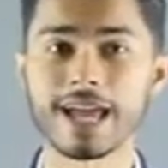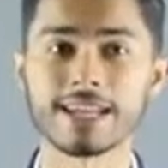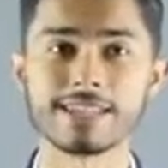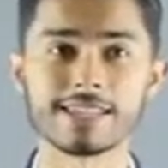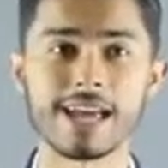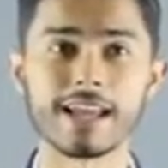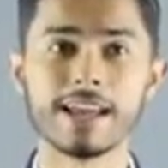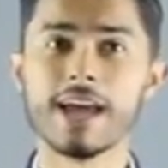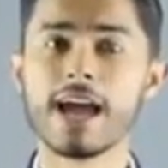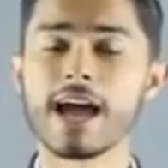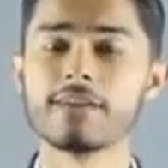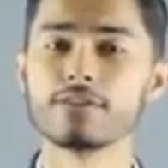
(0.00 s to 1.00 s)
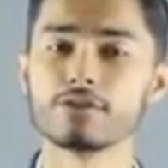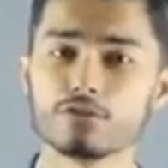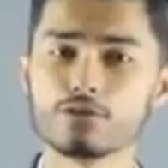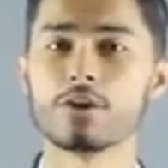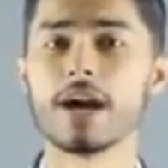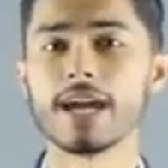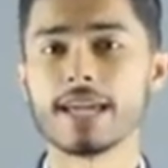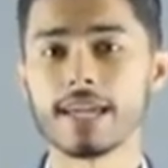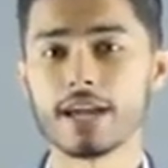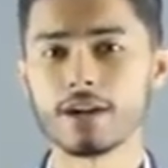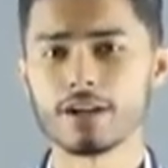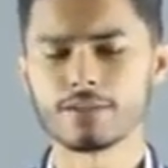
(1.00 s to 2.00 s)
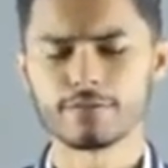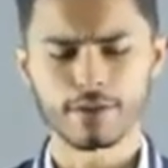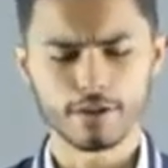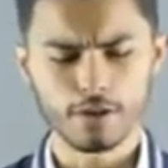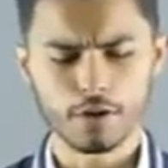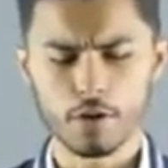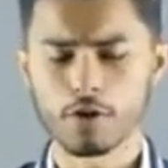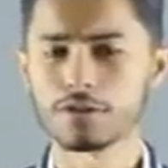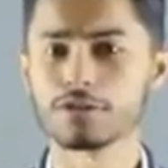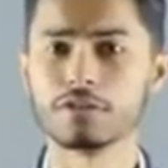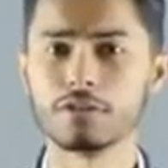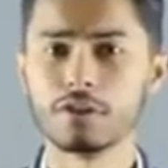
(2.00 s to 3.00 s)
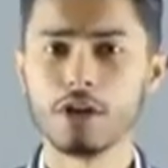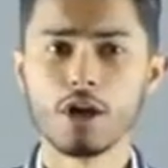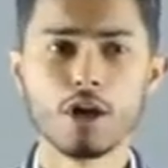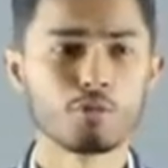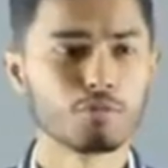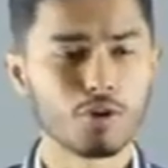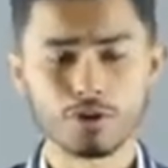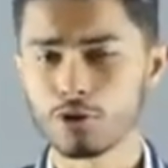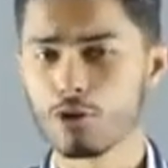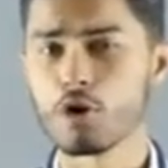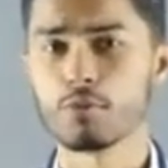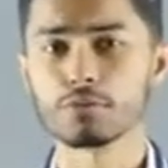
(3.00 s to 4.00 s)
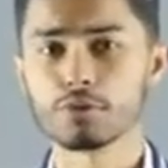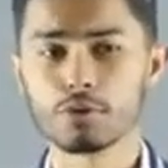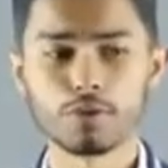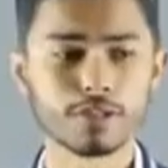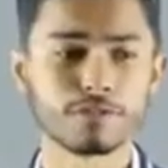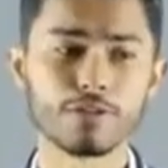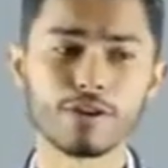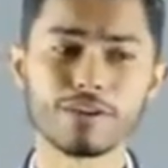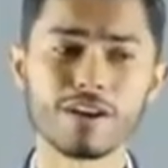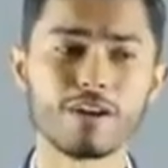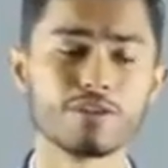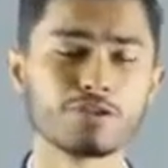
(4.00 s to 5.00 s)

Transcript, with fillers: had is that having dry hair is very hard to run comb through, it's very